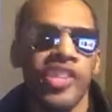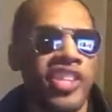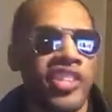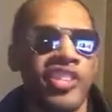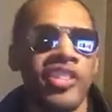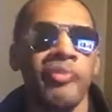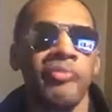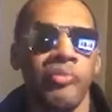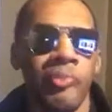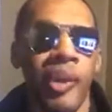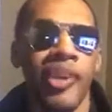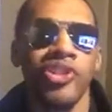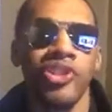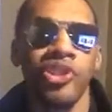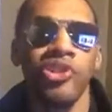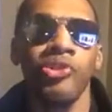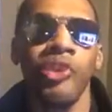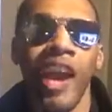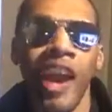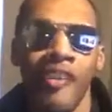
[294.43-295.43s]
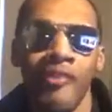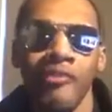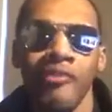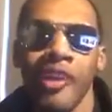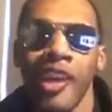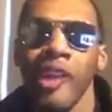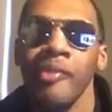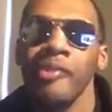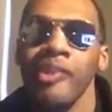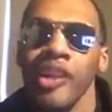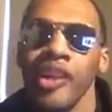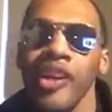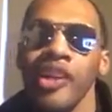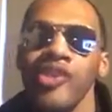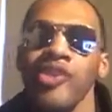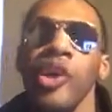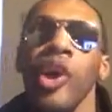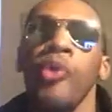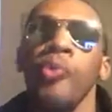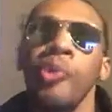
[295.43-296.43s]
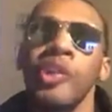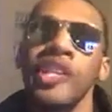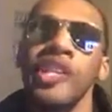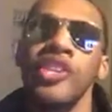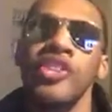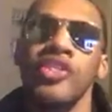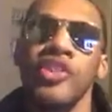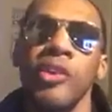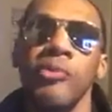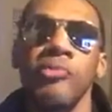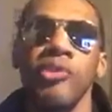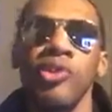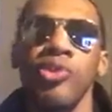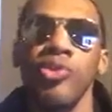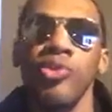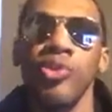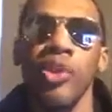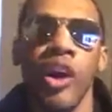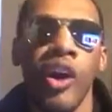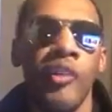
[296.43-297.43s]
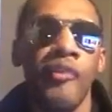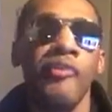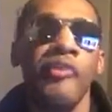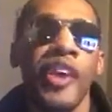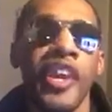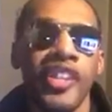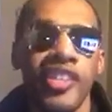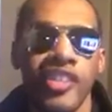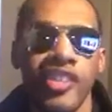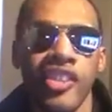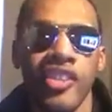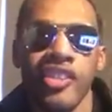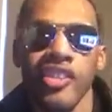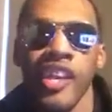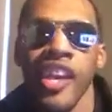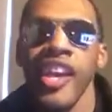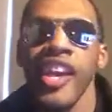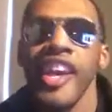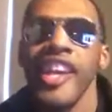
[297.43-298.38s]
Just make sure you have them there because we need some new faces